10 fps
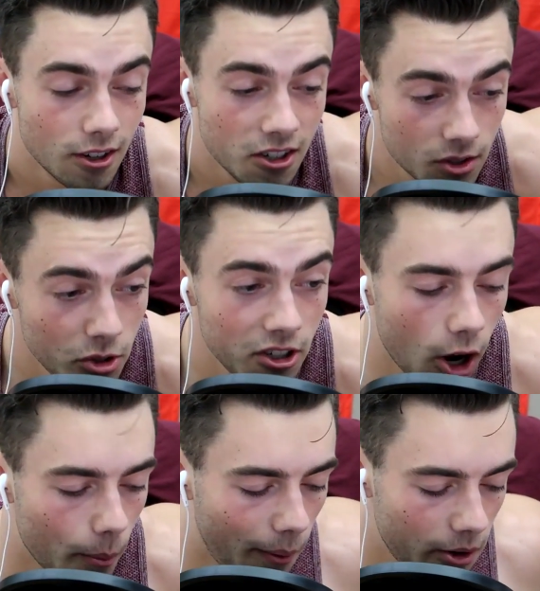she's really
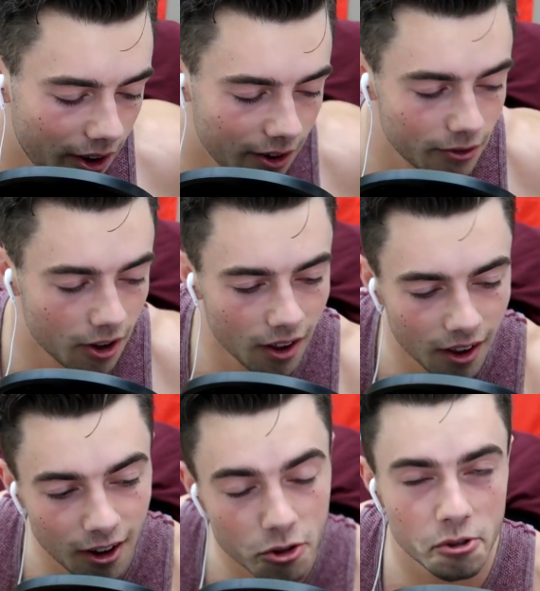dope. I'm gonna in
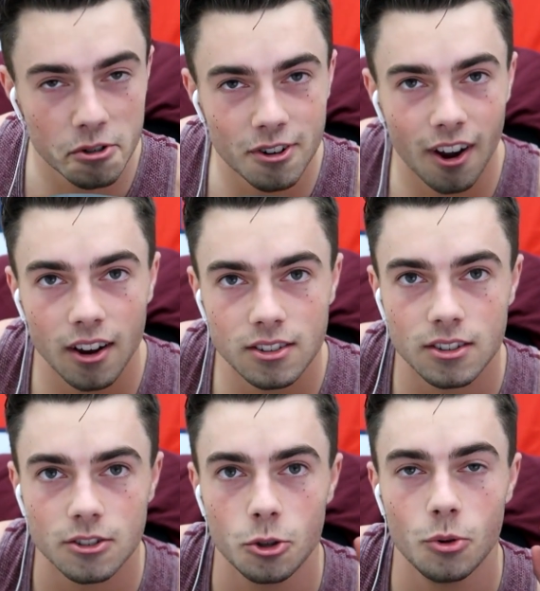introduce you
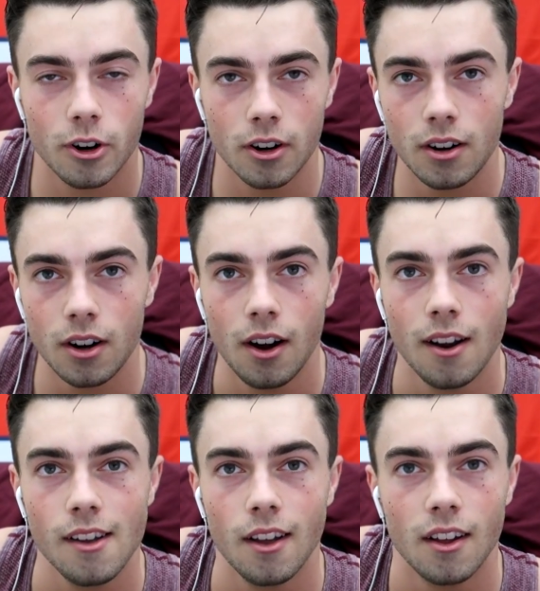guys to her
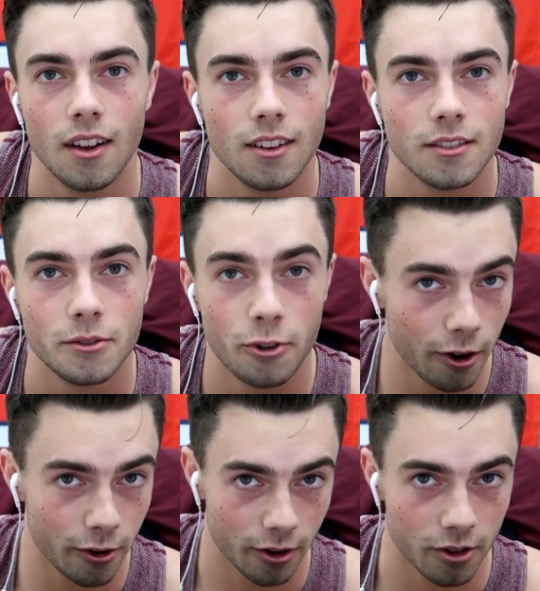
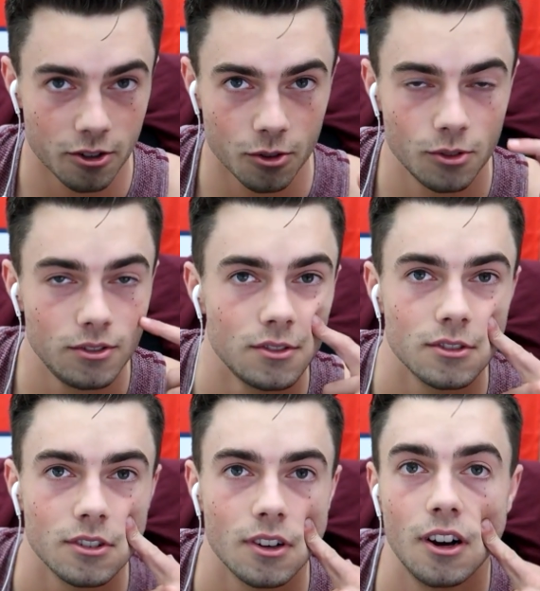very very
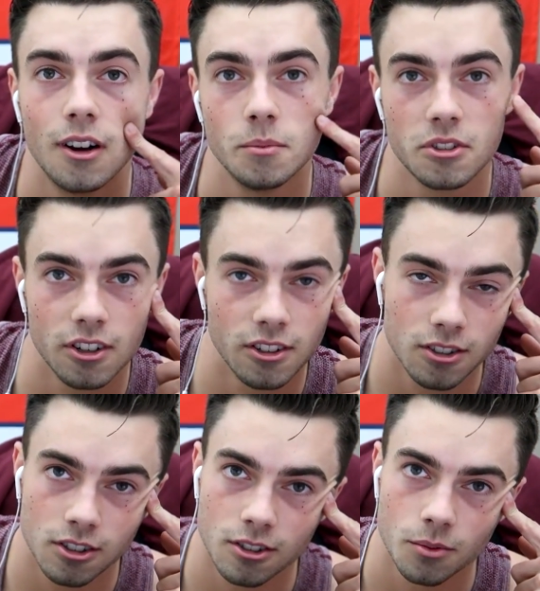soon. Um,
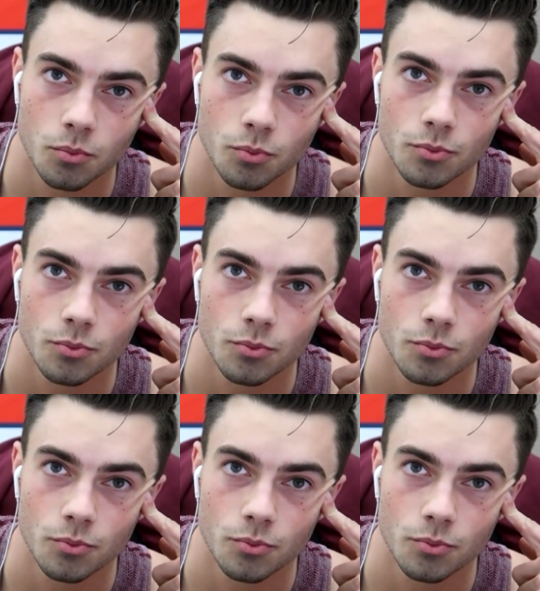since